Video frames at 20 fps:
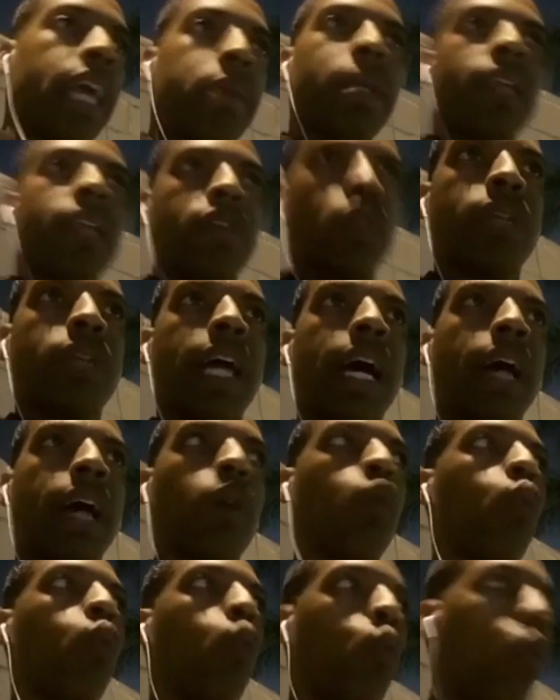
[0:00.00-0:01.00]
you die,
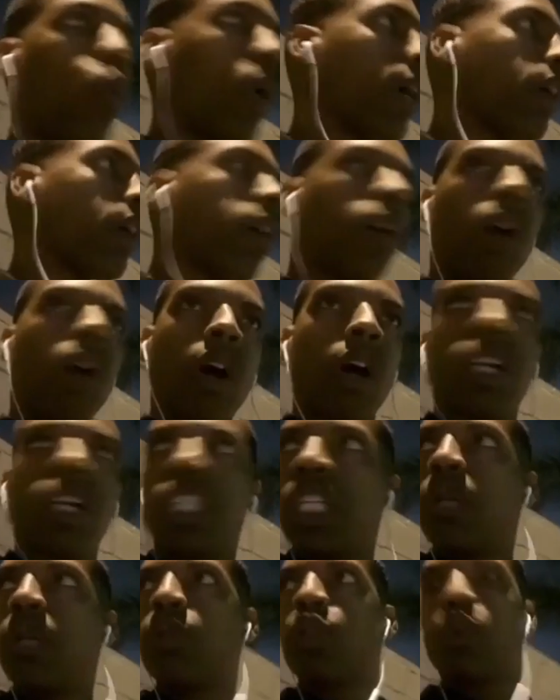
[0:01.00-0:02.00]
where are our
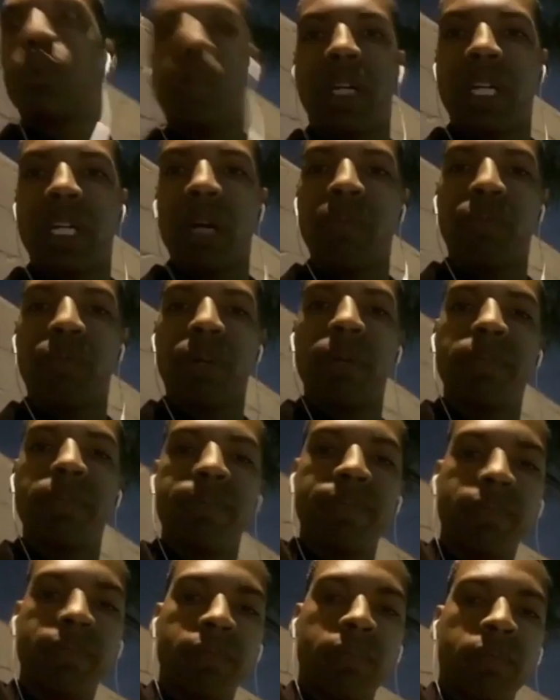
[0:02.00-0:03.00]
children going to come from?
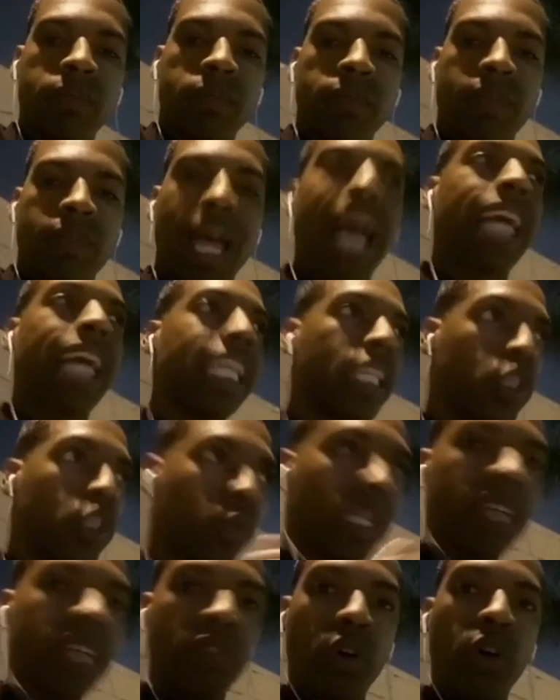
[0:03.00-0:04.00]
I need to
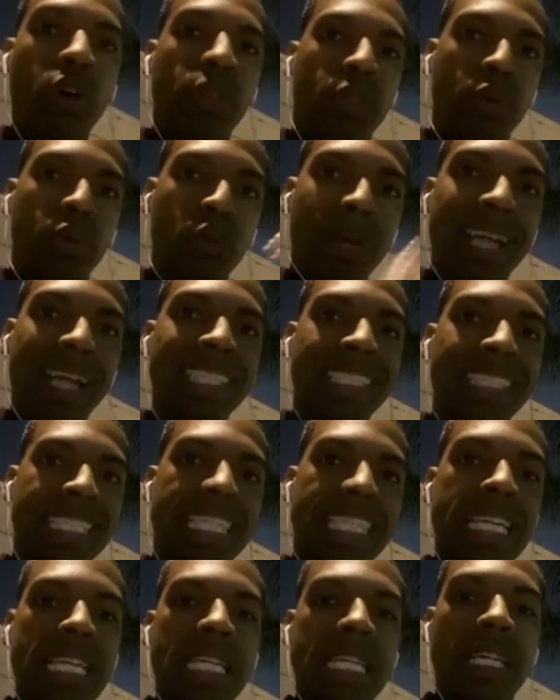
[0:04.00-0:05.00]
live on through my
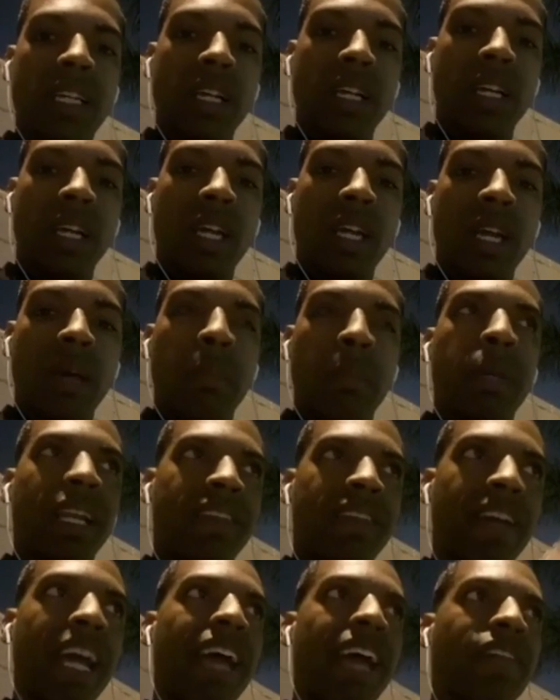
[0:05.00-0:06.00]
seed. But if I
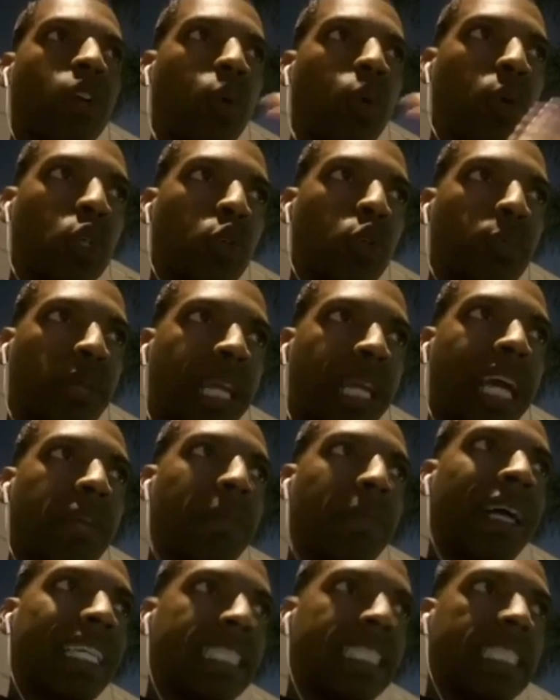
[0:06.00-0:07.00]
have nowhere to plant
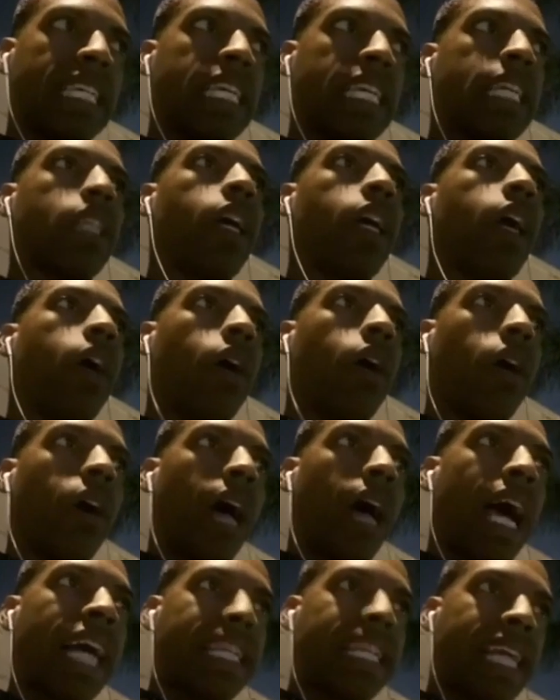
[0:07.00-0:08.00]
my seed,
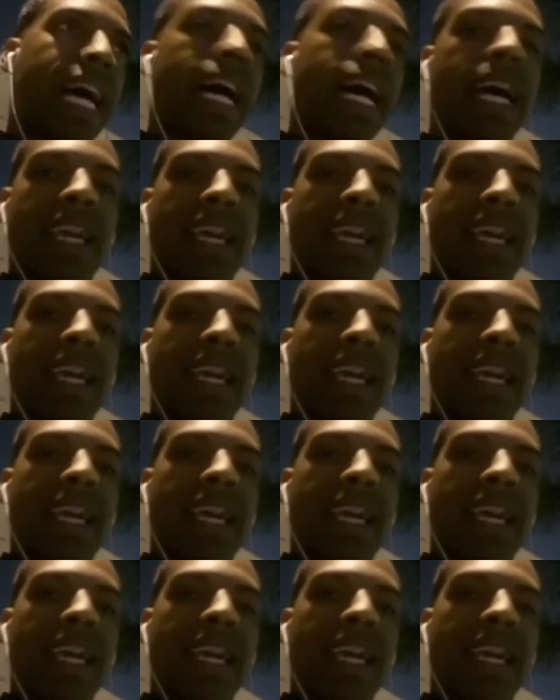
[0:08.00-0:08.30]
I die.